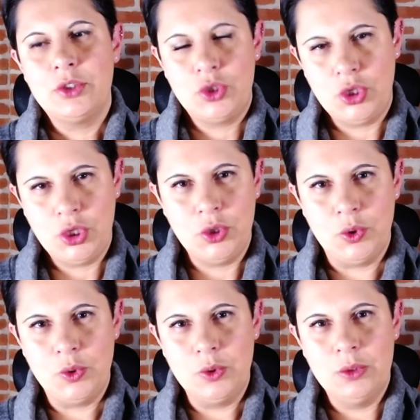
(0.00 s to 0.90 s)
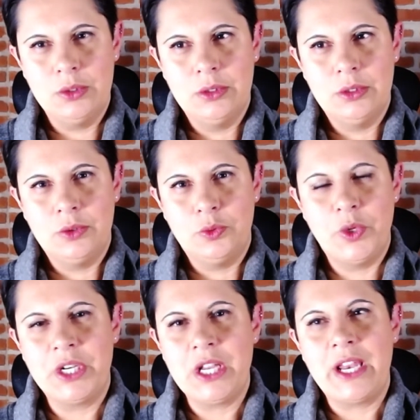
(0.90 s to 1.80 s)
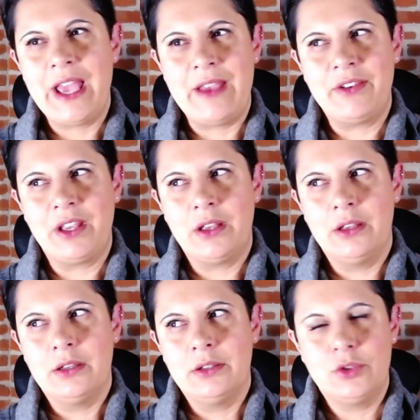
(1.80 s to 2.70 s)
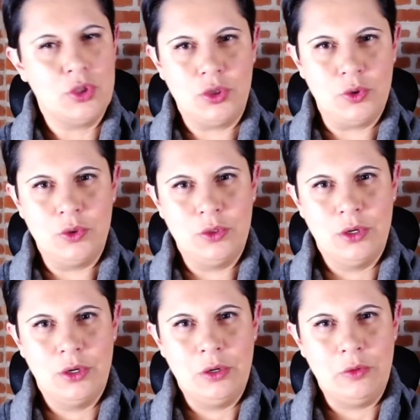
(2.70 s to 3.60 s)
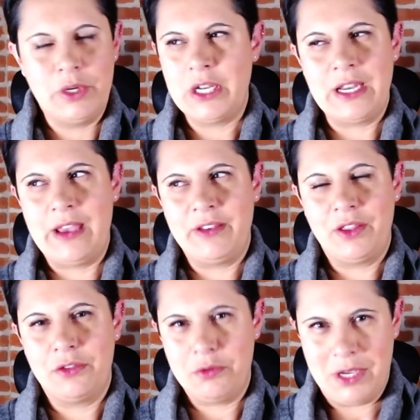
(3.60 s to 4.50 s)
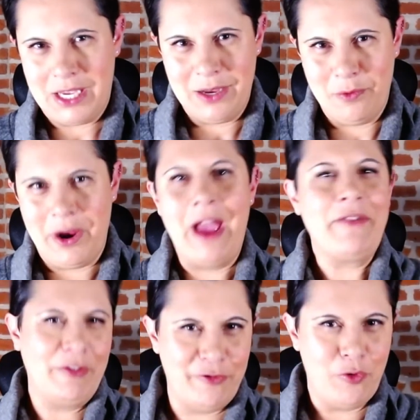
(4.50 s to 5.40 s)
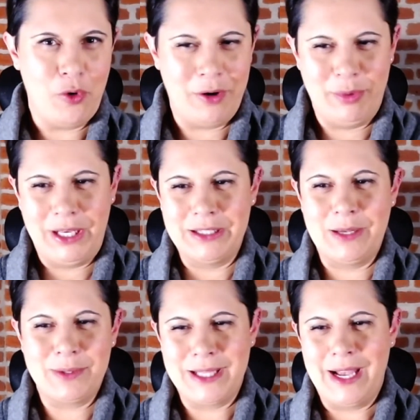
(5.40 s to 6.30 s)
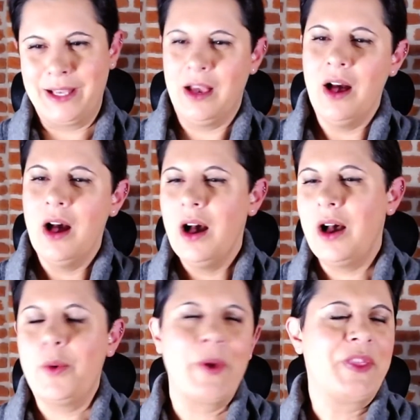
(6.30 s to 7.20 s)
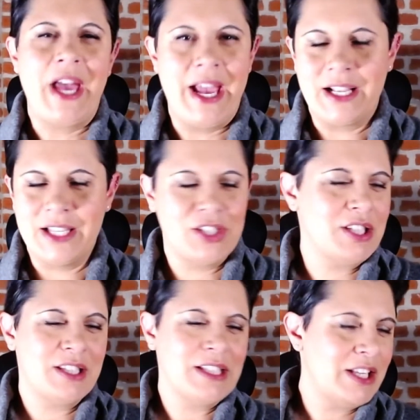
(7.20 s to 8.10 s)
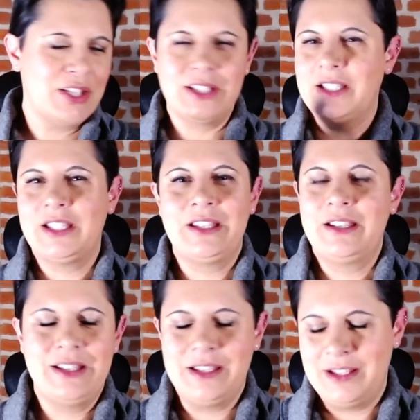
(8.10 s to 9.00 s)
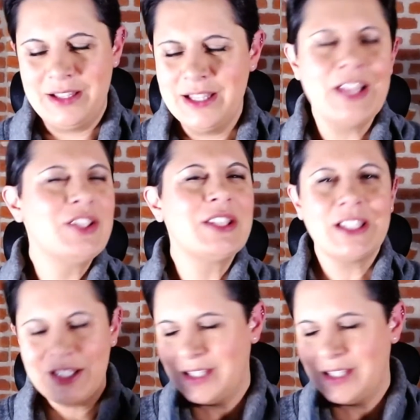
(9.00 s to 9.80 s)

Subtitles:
two, we're not having two, we're not having three, we're having four. Because I was like, oh, what the heck? Let's just